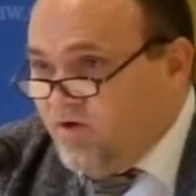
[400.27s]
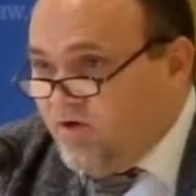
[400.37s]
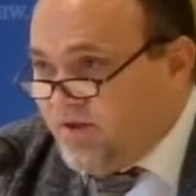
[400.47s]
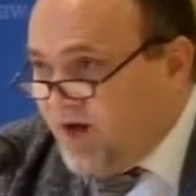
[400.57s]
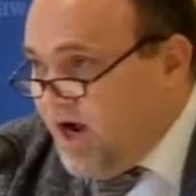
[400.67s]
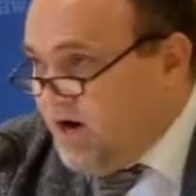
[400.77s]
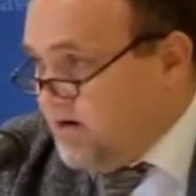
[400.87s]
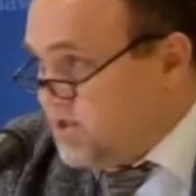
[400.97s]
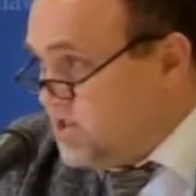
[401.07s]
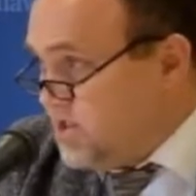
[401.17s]
Northern
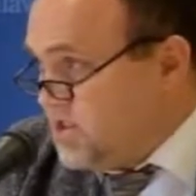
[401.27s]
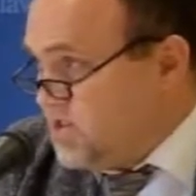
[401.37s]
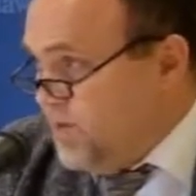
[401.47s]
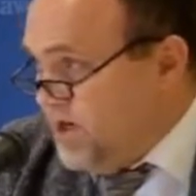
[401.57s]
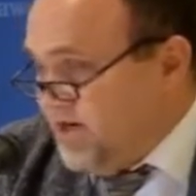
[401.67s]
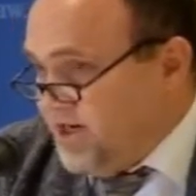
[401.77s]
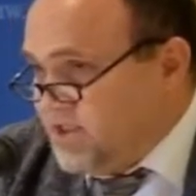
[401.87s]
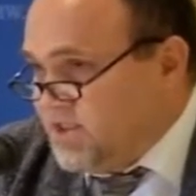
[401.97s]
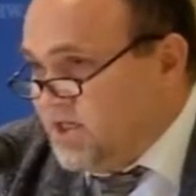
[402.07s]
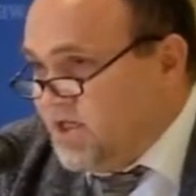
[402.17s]
Irish
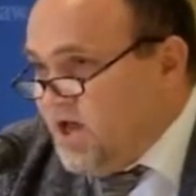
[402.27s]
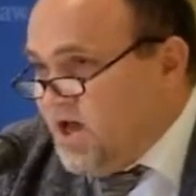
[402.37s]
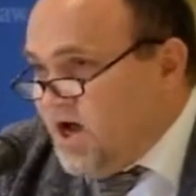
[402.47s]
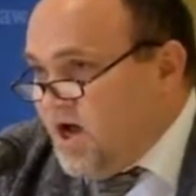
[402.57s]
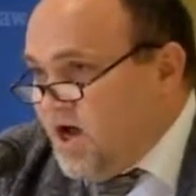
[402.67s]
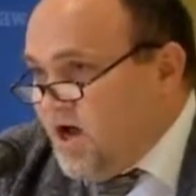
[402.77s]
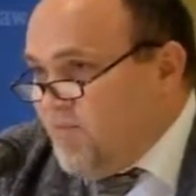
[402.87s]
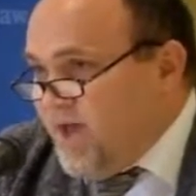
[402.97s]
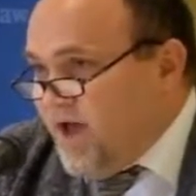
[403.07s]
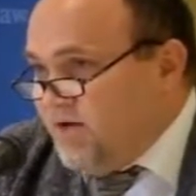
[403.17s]
experience
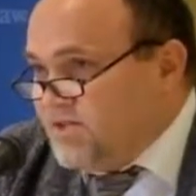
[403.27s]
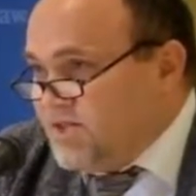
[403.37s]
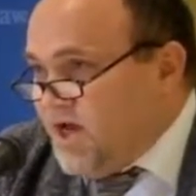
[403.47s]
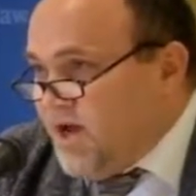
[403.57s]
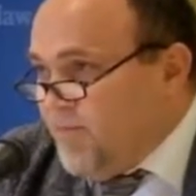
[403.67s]
about